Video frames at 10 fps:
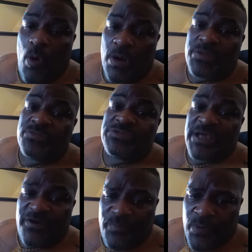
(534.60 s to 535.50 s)
walking through
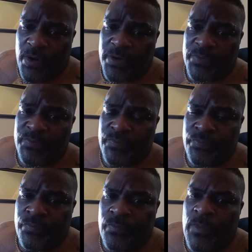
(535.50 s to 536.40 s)
Southport.
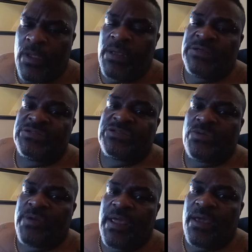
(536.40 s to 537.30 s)
So
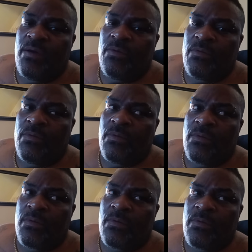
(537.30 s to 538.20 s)
now
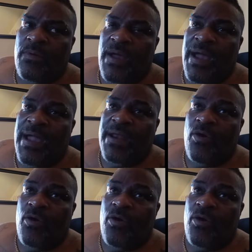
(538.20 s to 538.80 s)
I got a